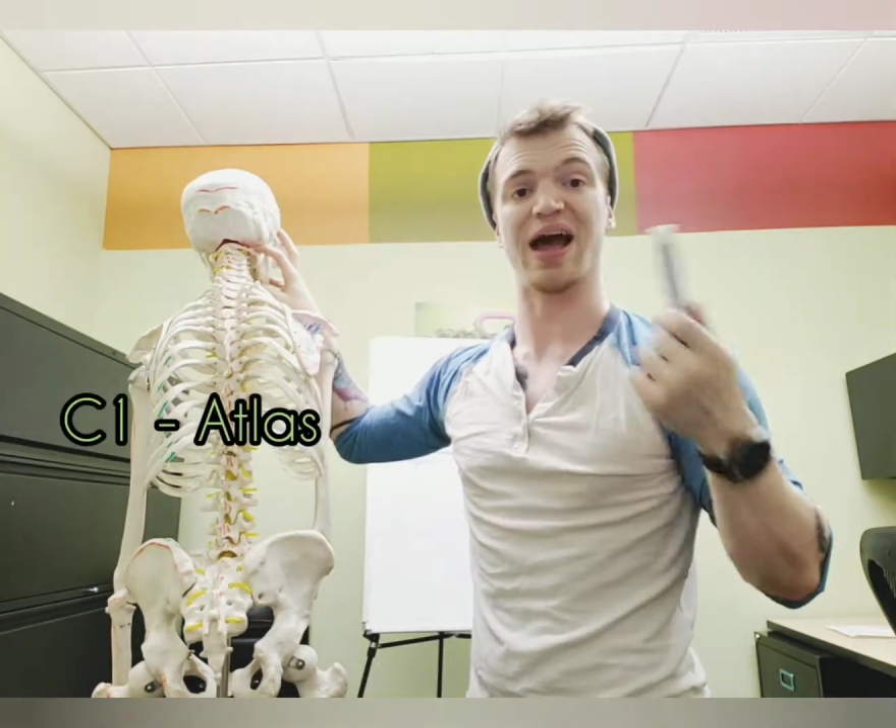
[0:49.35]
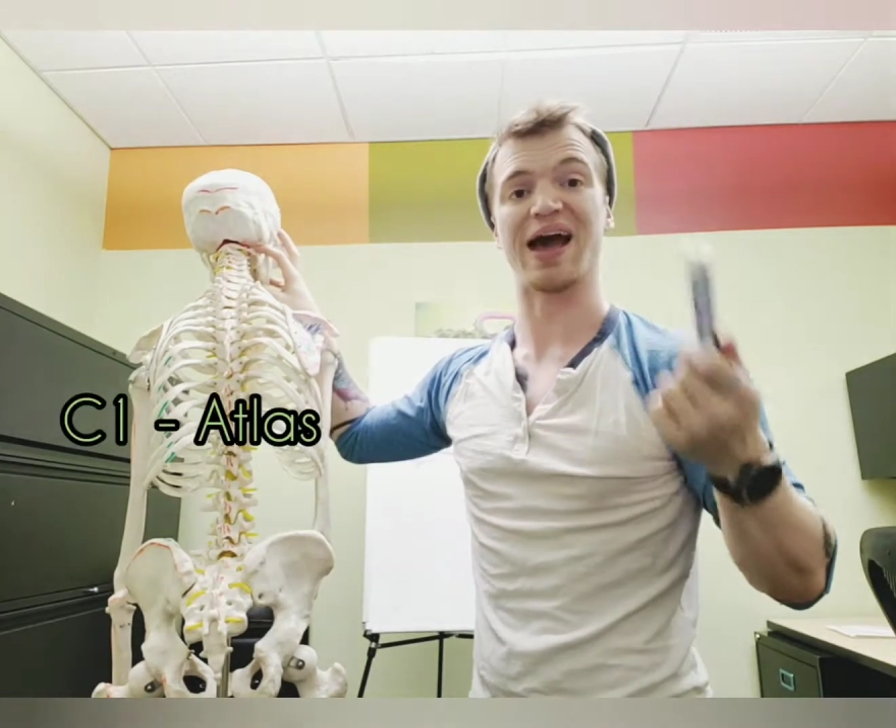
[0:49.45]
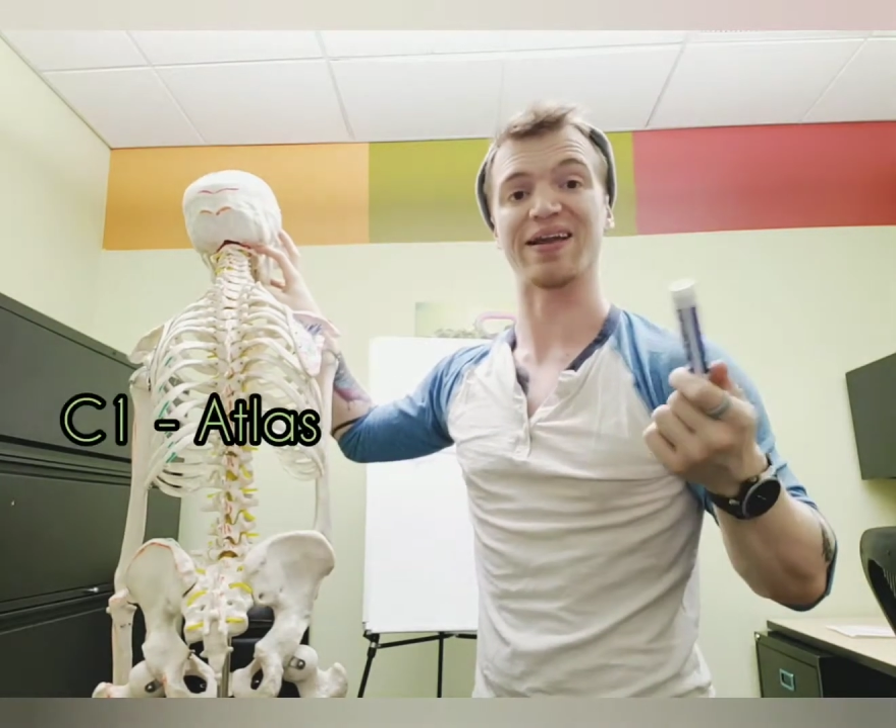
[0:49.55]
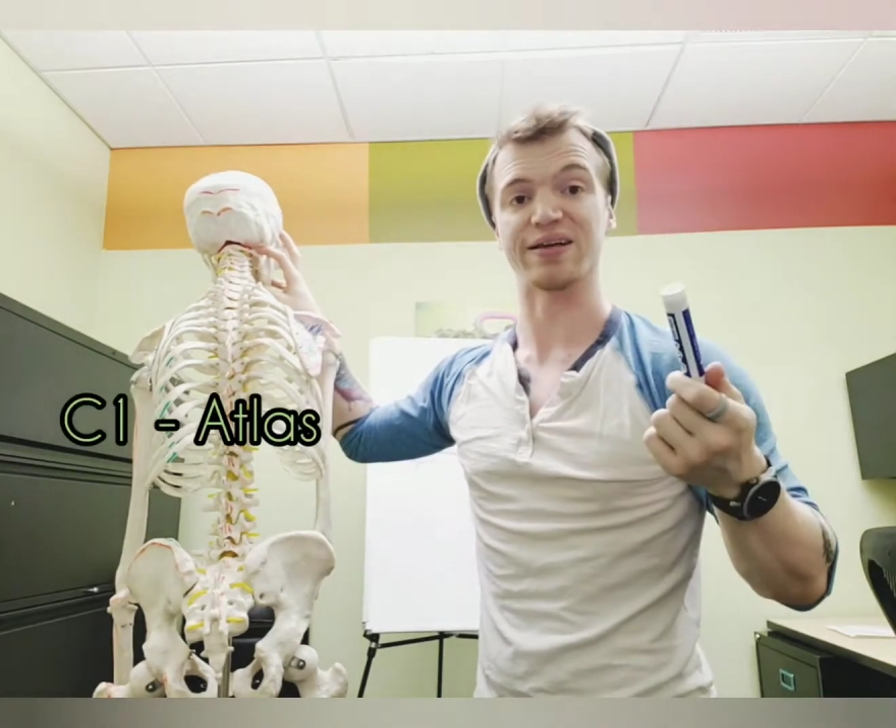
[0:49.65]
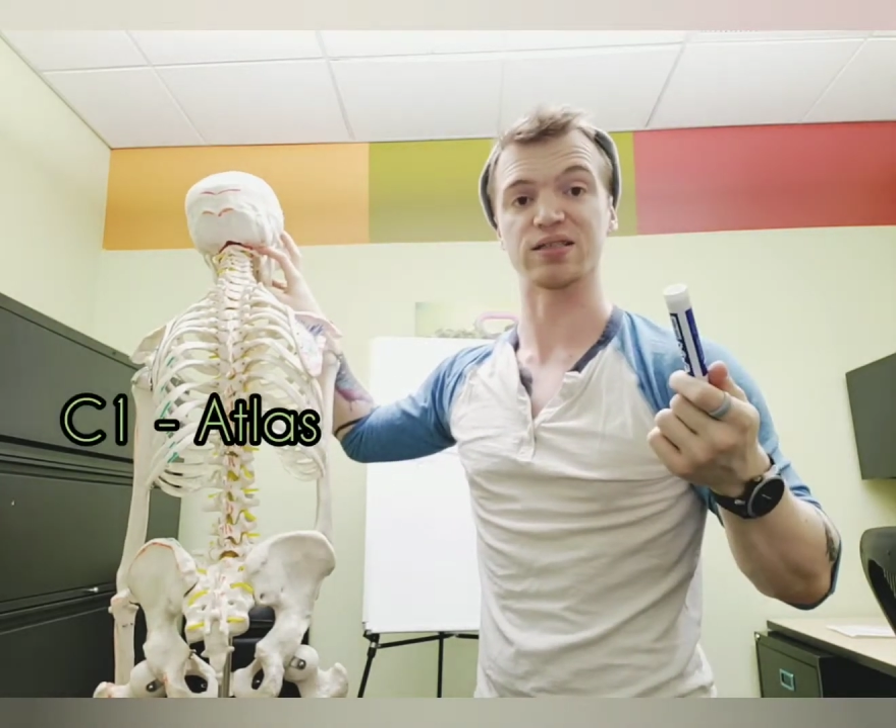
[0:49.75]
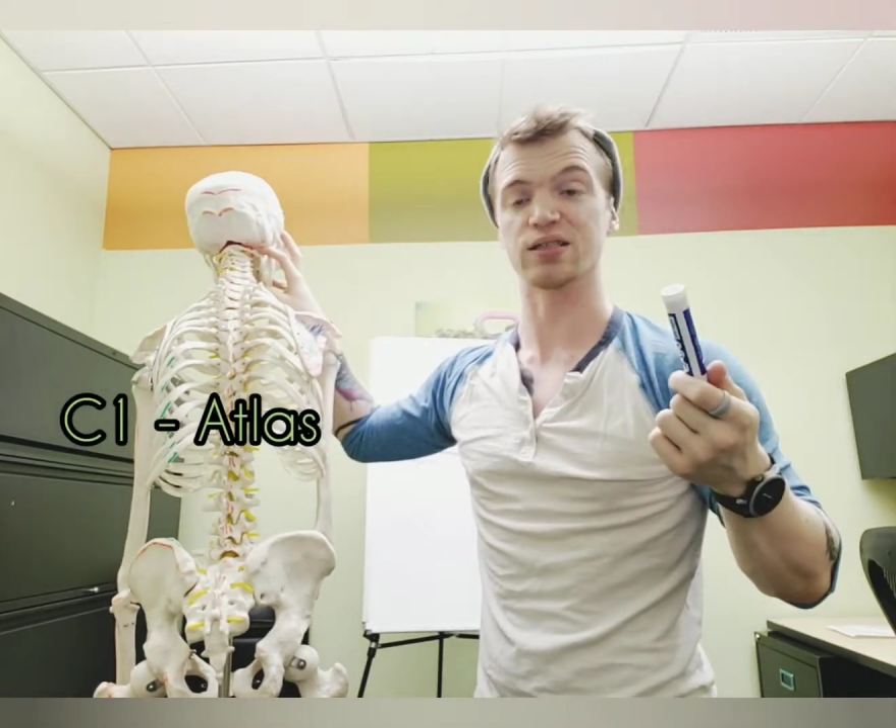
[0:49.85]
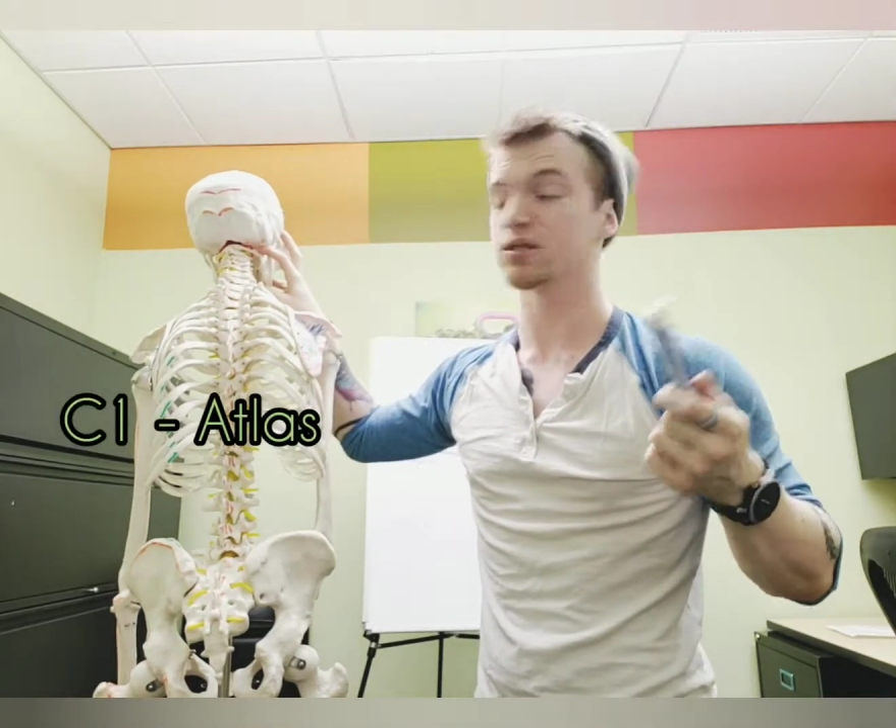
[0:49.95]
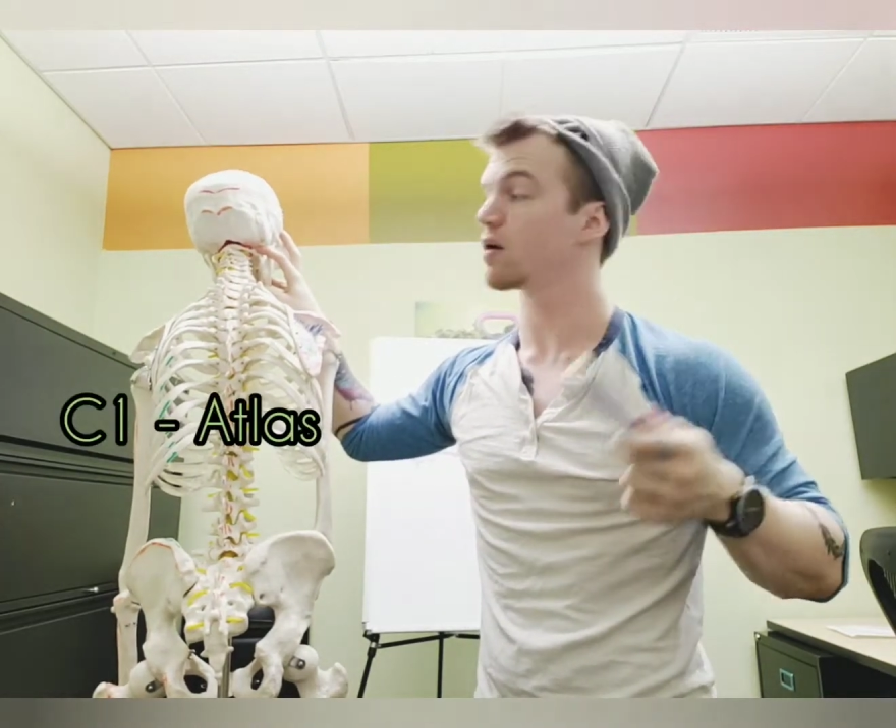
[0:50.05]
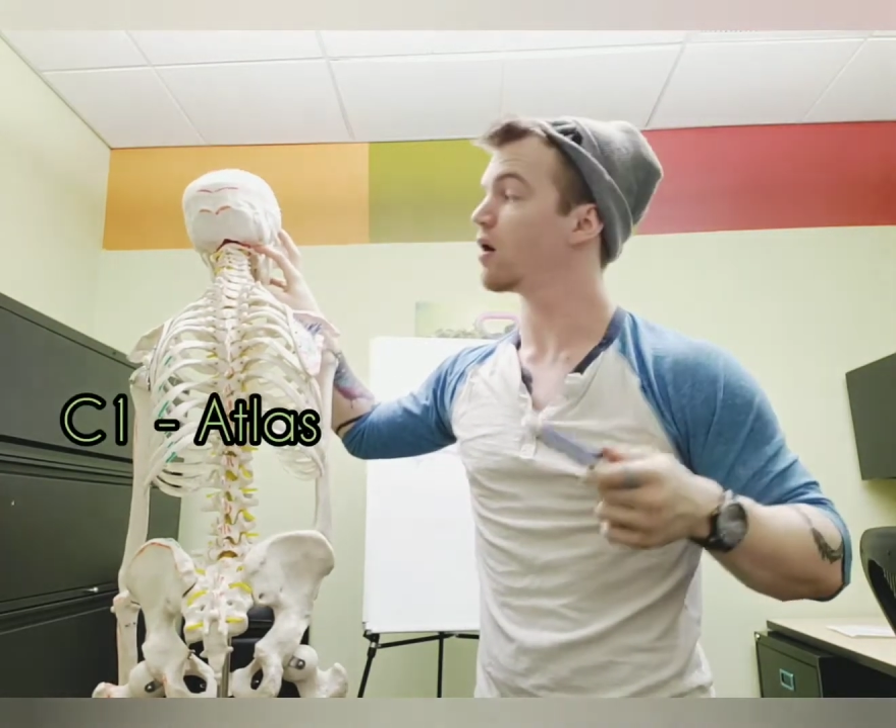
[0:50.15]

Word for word: atlas.